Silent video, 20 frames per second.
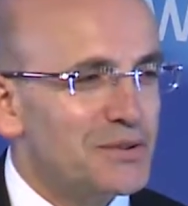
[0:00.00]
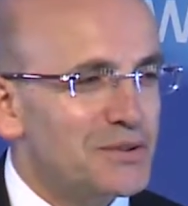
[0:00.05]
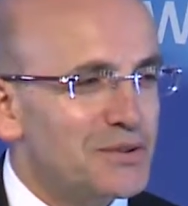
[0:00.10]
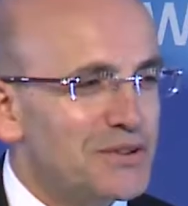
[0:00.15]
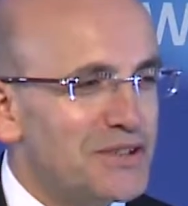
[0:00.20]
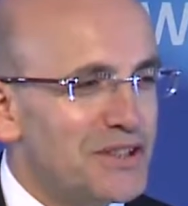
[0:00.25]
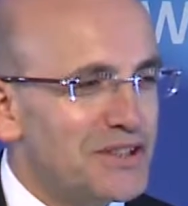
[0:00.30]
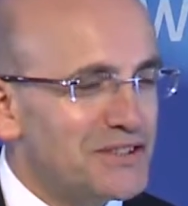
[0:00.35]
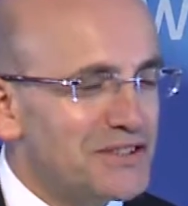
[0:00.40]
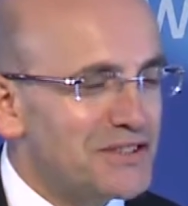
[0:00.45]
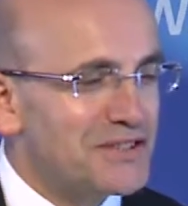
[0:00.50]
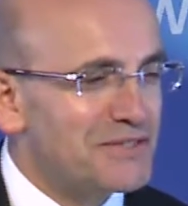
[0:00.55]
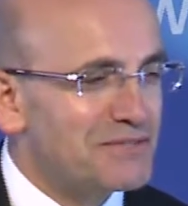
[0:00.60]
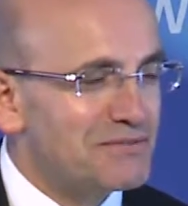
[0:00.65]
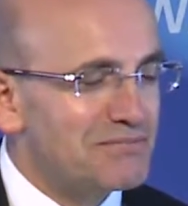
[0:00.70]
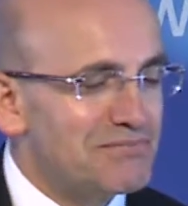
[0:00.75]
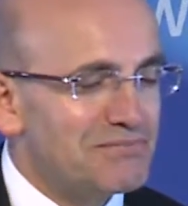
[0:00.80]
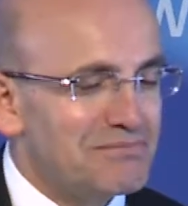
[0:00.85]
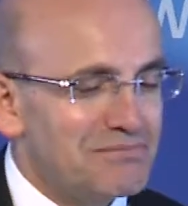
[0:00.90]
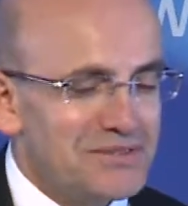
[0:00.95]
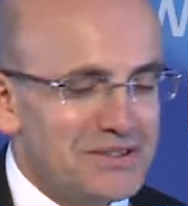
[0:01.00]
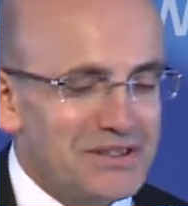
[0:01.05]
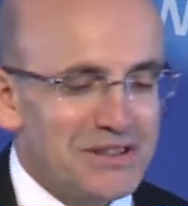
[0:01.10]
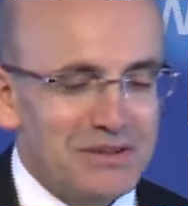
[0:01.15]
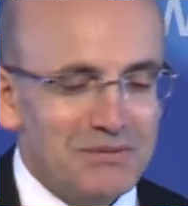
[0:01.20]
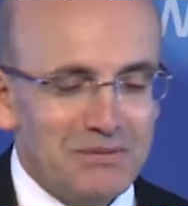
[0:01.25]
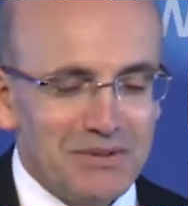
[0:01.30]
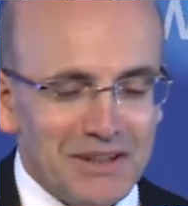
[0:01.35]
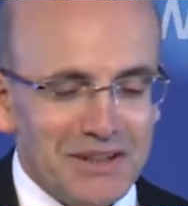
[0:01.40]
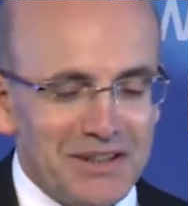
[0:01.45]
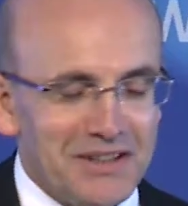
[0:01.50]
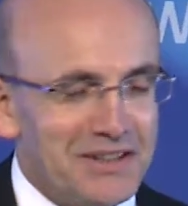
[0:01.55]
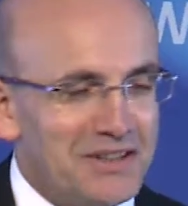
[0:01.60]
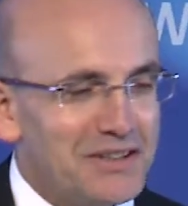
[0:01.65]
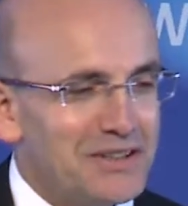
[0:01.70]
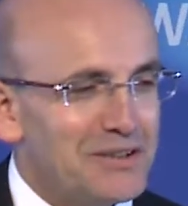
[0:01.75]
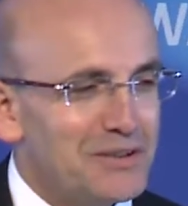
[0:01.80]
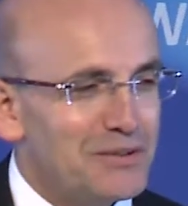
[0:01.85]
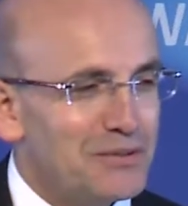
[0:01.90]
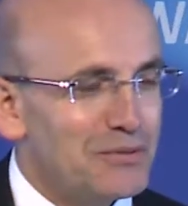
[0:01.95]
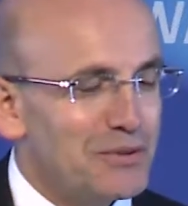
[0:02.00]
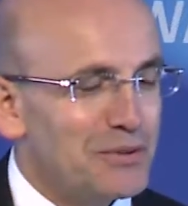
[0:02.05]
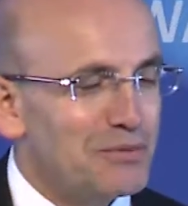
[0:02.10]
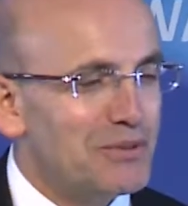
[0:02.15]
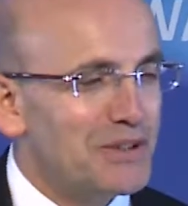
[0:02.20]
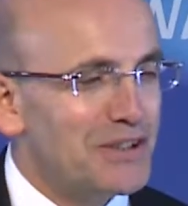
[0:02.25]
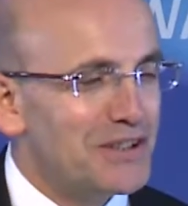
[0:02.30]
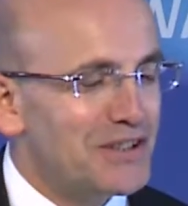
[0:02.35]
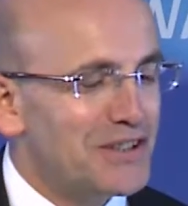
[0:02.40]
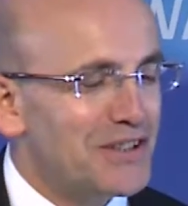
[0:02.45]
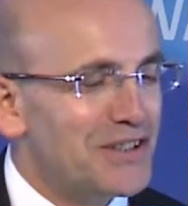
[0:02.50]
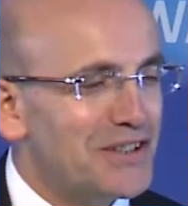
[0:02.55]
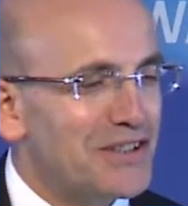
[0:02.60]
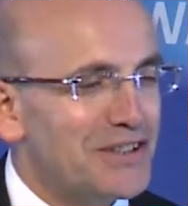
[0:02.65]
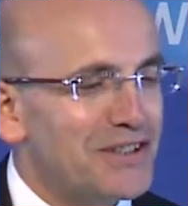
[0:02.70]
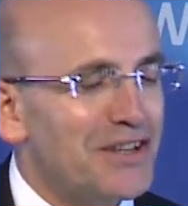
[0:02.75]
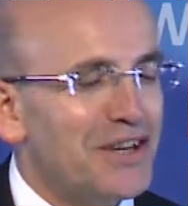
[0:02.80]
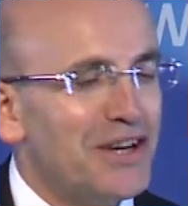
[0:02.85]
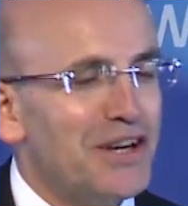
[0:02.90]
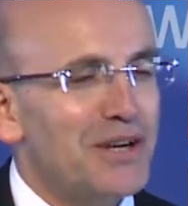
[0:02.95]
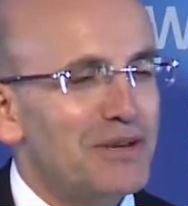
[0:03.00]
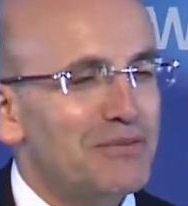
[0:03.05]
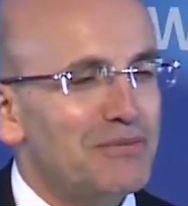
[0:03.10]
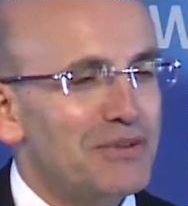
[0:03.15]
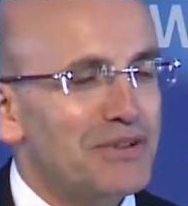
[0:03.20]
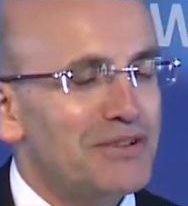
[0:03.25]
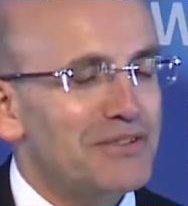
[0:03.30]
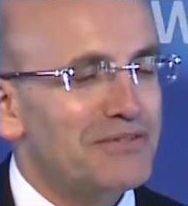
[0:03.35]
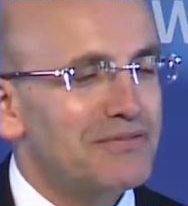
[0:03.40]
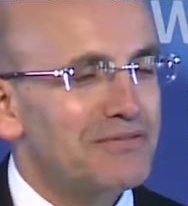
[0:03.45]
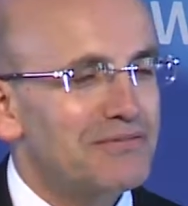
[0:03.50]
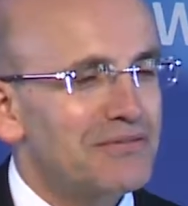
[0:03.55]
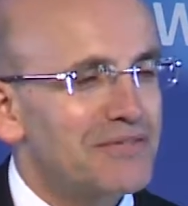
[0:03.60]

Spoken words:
it doesn't seem like we're meeting at a time when,